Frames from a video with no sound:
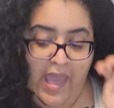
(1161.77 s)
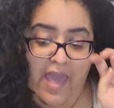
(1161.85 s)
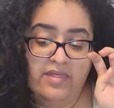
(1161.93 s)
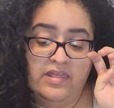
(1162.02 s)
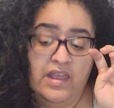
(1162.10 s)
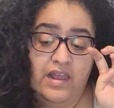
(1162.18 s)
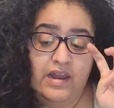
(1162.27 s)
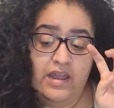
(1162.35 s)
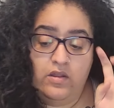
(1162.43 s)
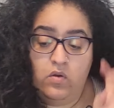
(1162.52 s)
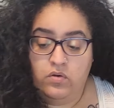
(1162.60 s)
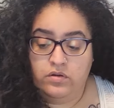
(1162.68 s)
And then
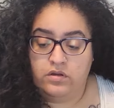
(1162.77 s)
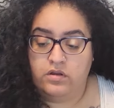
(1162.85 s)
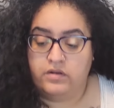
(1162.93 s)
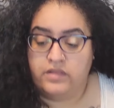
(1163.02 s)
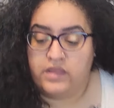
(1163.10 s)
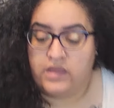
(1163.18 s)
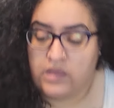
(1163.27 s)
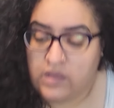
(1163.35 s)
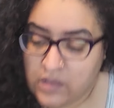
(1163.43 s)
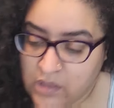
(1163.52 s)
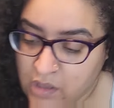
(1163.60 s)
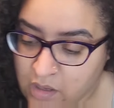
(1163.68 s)
I ordered
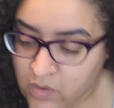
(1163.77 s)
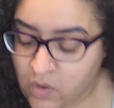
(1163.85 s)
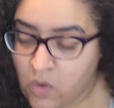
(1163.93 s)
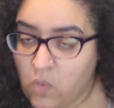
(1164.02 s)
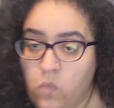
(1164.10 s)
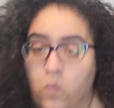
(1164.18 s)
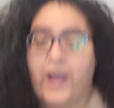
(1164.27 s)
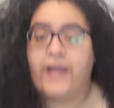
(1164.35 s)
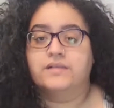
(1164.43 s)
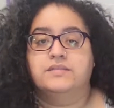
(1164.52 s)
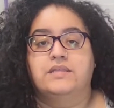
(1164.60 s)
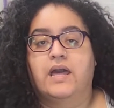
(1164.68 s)
the
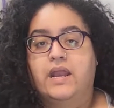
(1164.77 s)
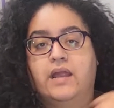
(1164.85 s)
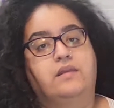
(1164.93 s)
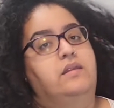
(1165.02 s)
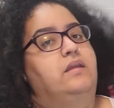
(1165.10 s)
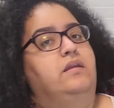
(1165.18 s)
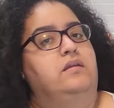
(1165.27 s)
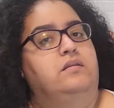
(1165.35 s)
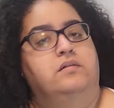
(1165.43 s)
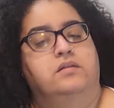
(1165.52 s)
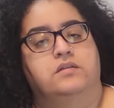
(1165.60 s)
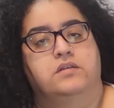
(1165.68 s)
wax that I need.
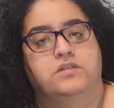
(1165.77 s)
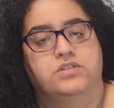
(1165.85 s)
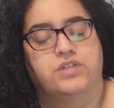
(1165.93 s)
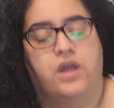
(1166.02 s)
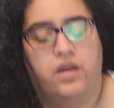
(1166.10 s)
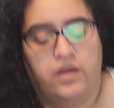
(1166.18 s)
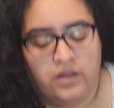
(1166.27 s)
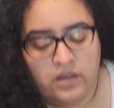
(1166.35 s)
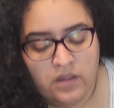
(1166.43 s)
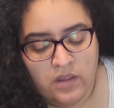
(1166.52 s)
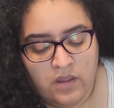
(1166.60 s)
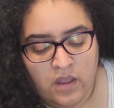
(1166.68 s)
Sorry,
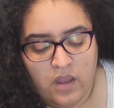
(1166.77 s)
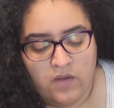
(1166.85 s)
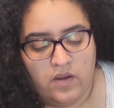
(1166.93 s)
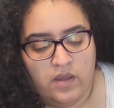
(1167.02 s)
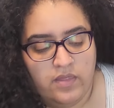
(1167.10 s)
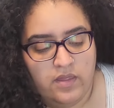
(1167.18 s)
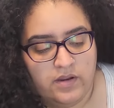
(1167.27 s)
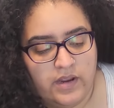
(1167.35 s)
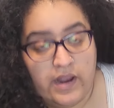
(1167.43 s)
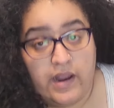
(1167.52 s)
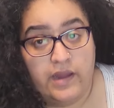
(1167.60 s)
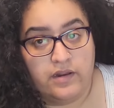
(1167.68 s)

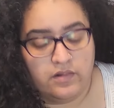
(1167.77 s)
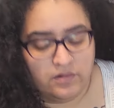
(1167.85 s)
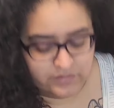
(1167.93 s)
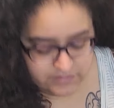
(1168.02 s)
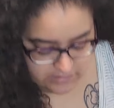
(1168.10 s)
got kind of close